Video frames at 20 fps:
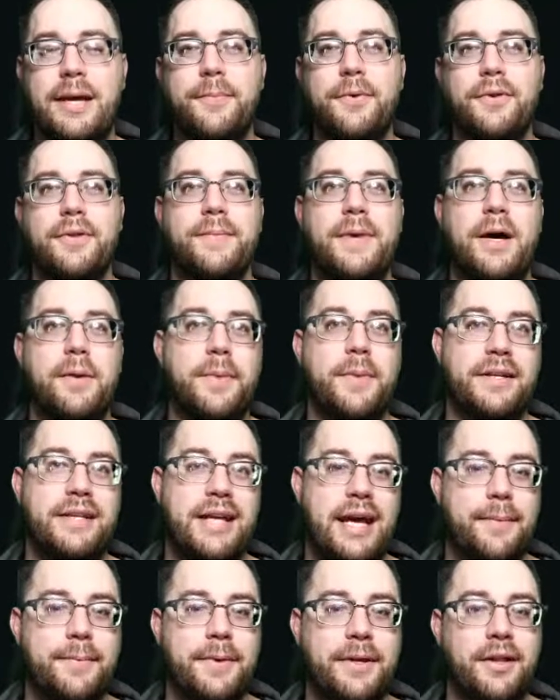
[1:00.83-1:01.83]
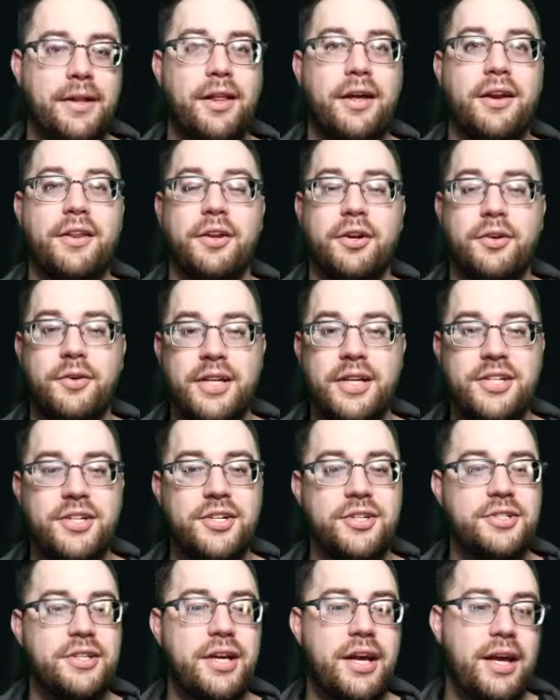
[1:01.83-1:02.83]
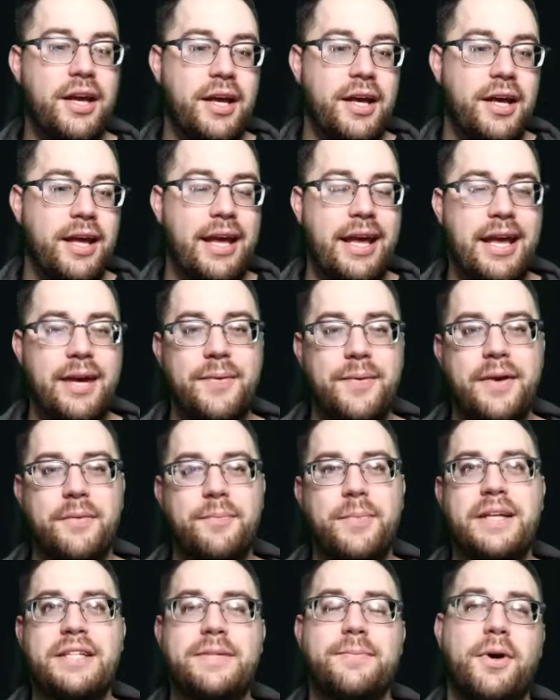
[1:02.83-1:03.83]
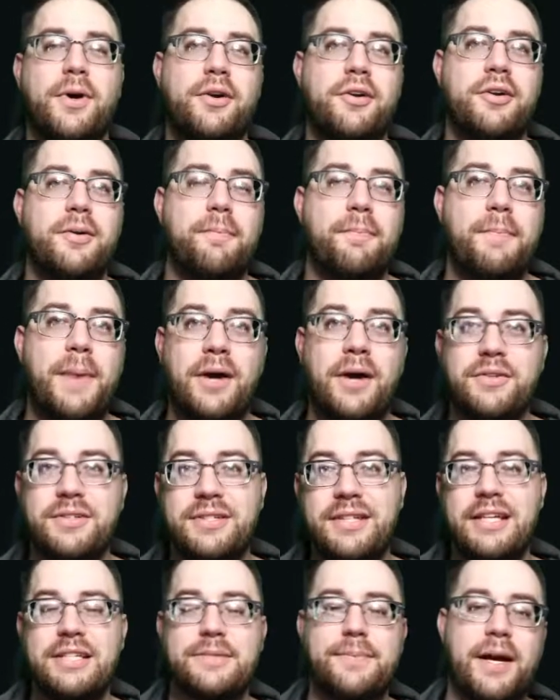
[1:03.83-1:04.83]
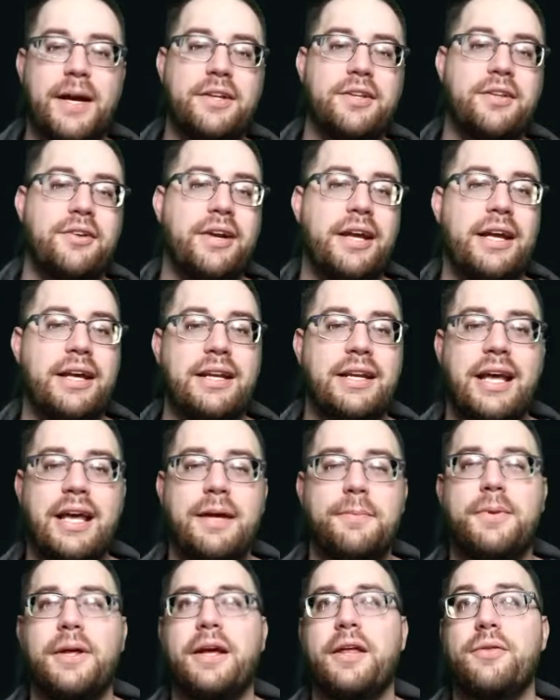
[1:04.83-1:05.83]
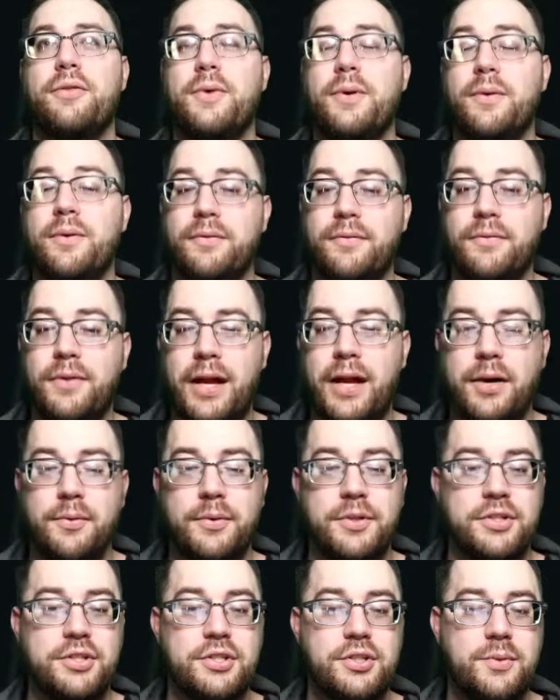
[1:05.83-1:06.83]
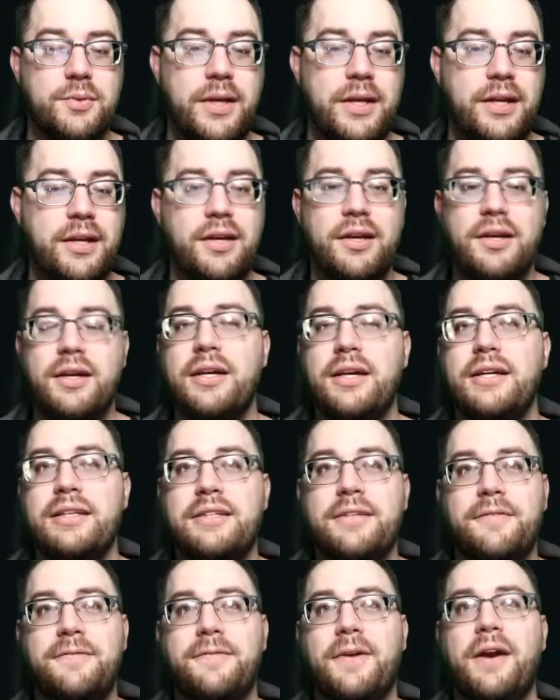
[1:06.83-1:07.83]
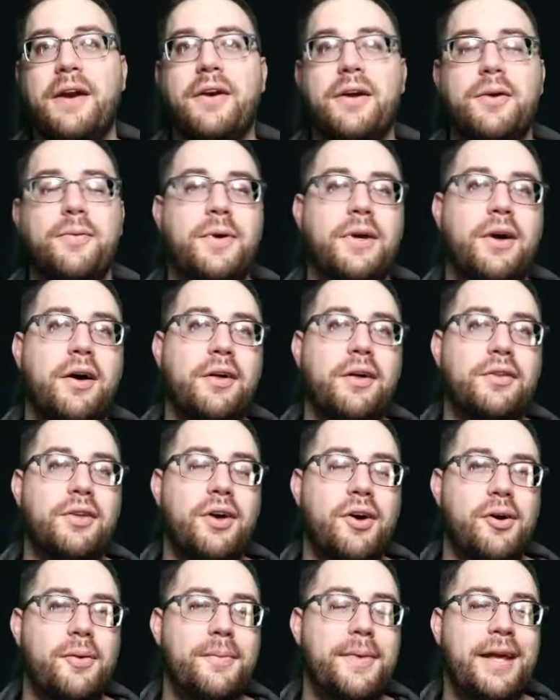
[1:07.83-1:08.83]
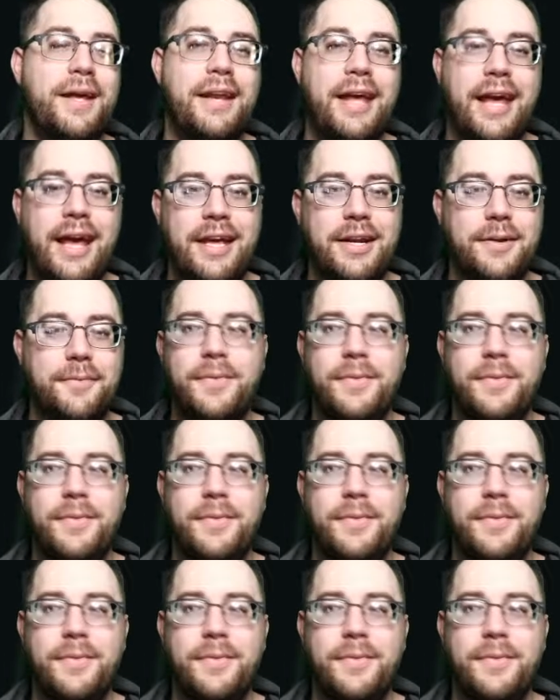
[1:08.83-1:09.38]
them out by tapping a lot of their creatures. And we have Brazen Borrower to bounce things back to their hand and play a 3/1 flyer, which is sweet. Teferi, we all know him and hate him,